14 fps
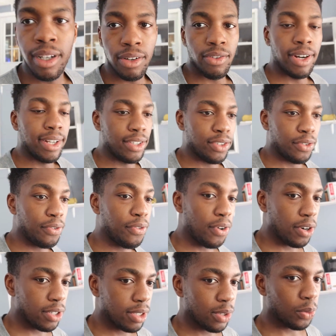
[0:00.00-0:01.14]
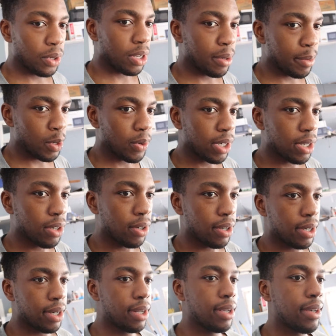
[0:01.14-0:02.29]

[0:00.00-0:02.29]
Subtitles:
Right, so first we're gonna be working on